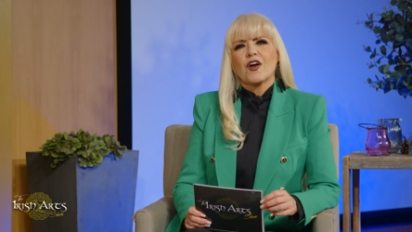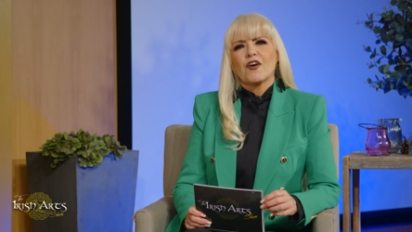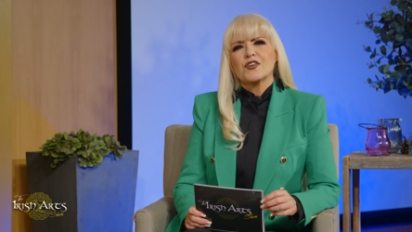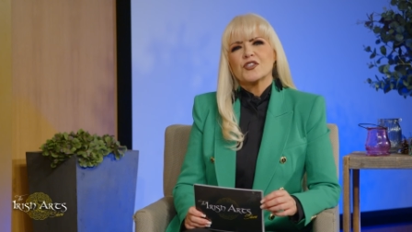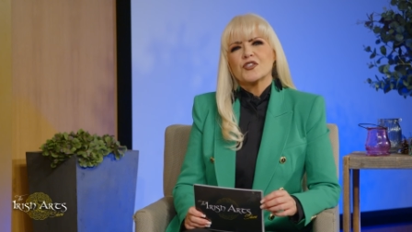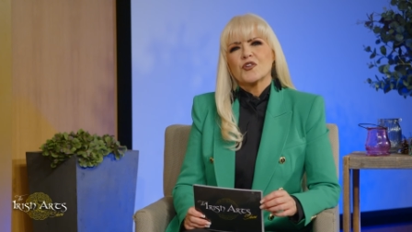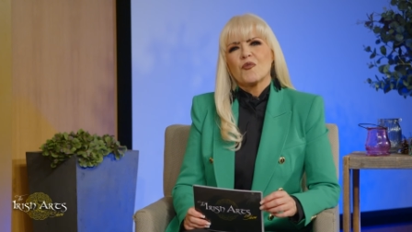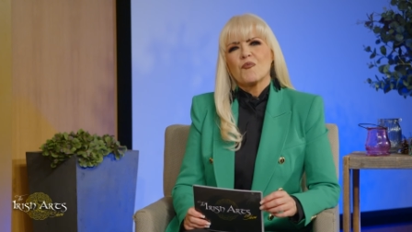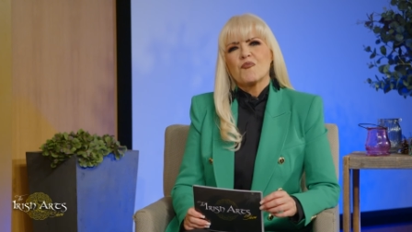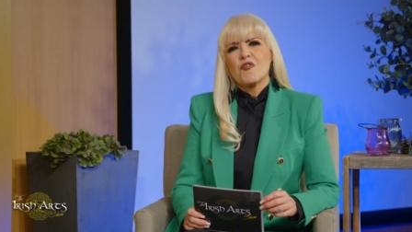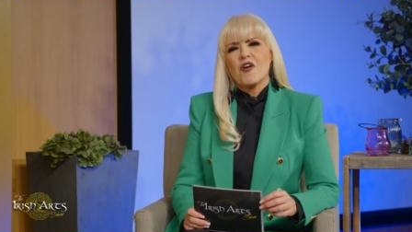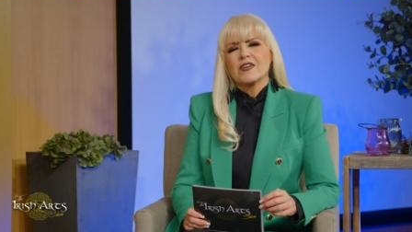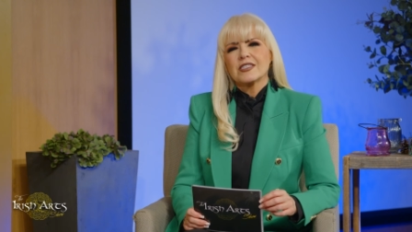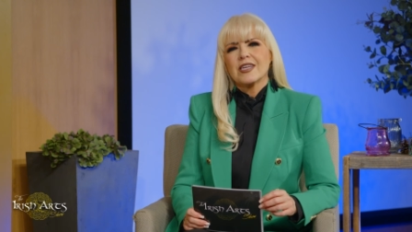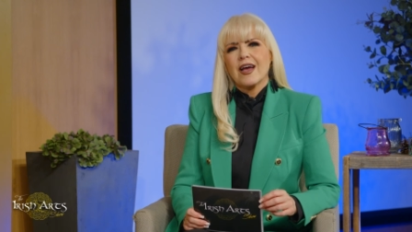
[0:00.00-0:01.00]
Art Show
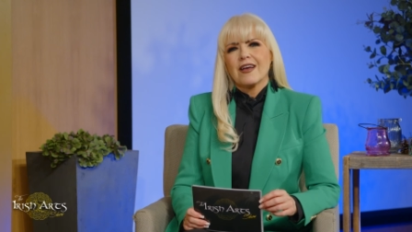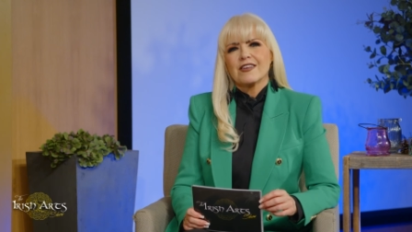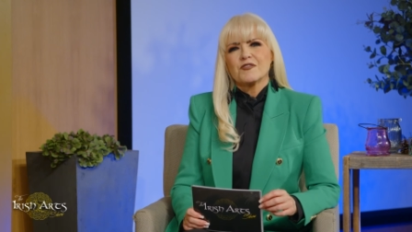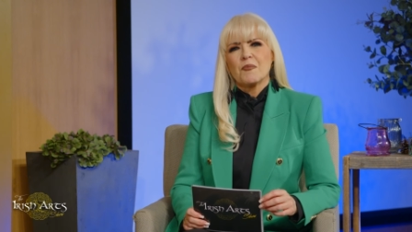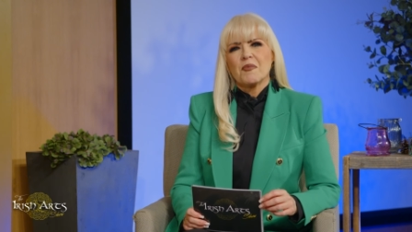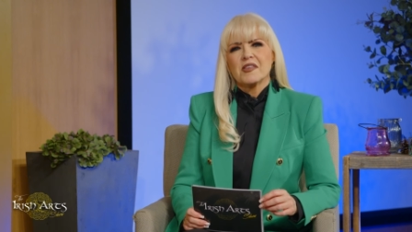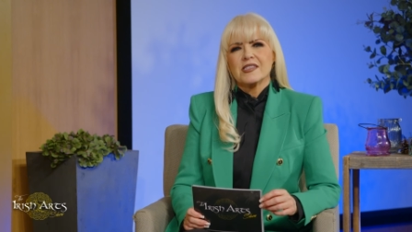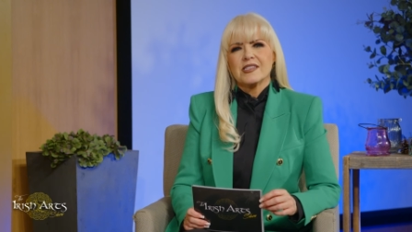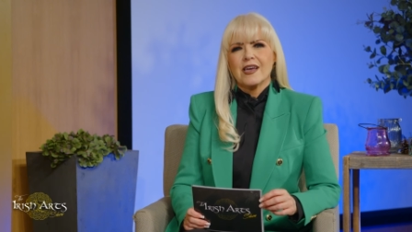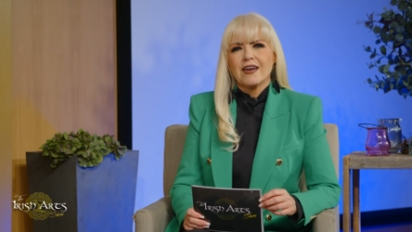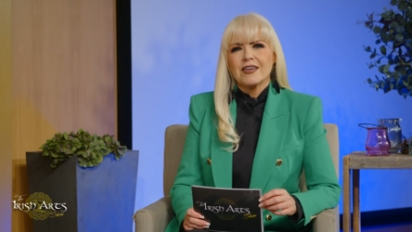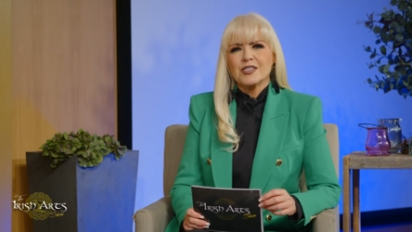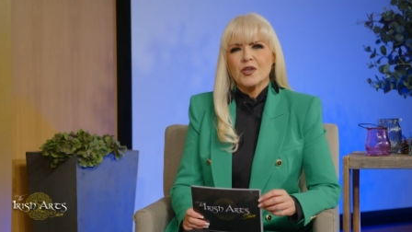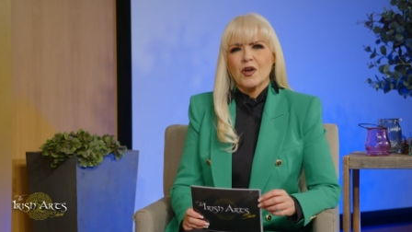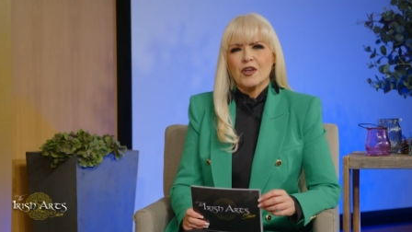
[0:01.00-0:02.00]
broadcast from the
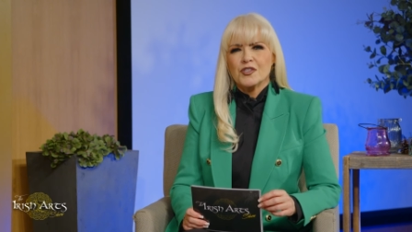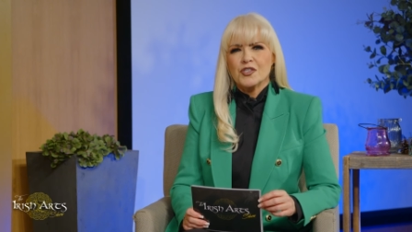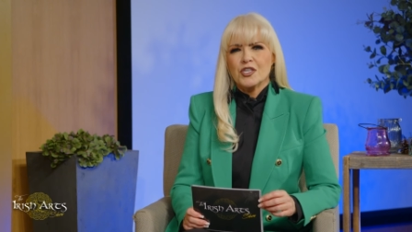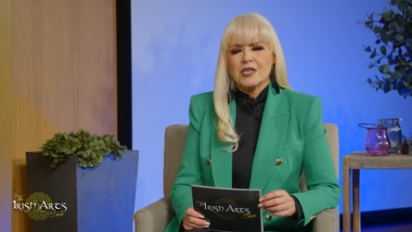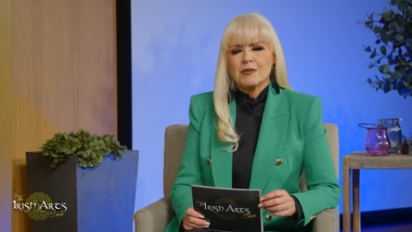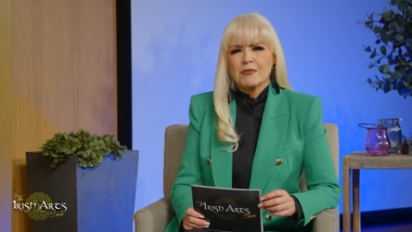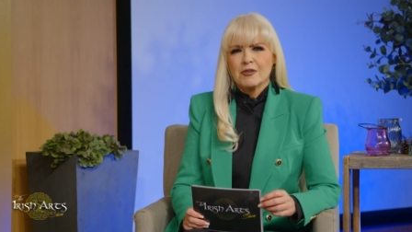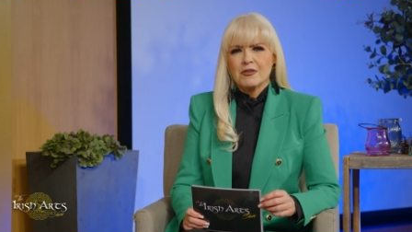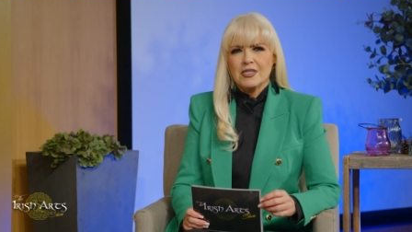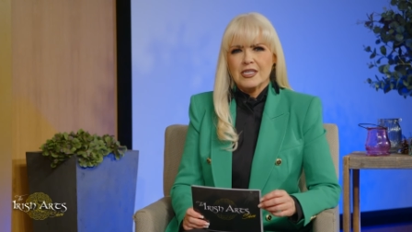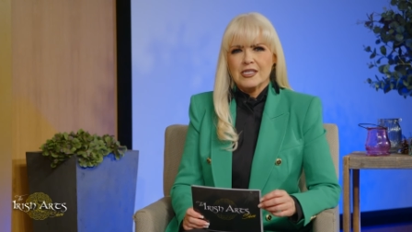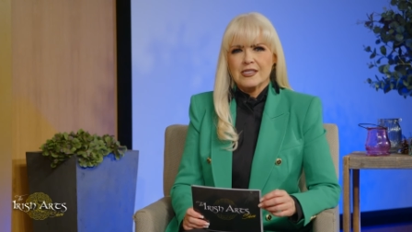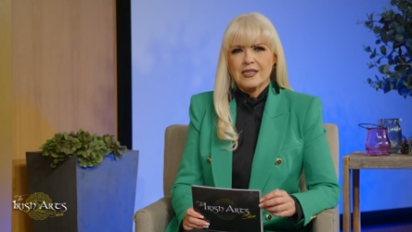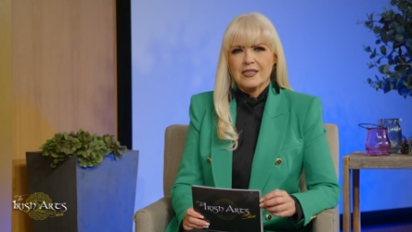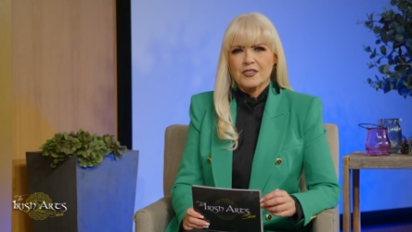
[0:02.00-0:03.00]
Scientology
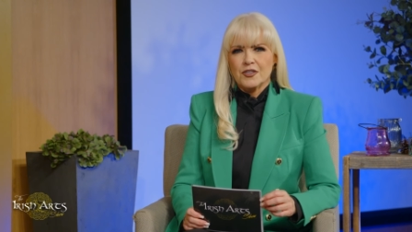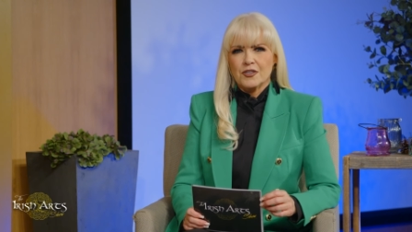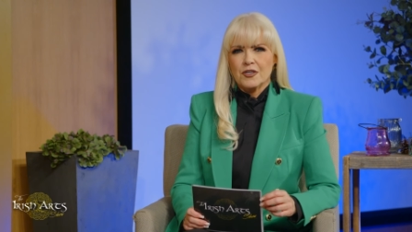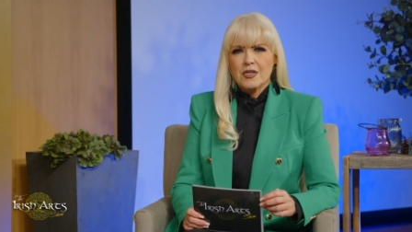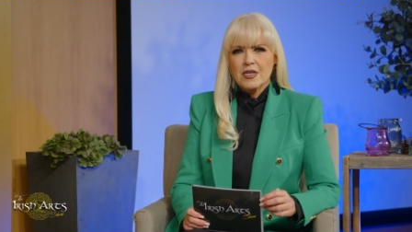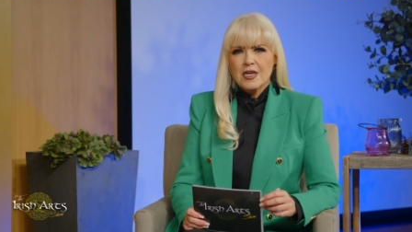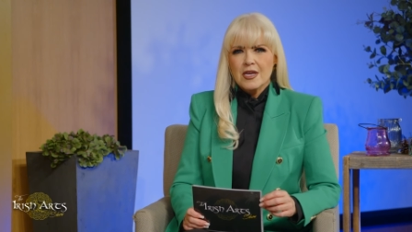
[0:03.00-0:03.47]
Community Centre.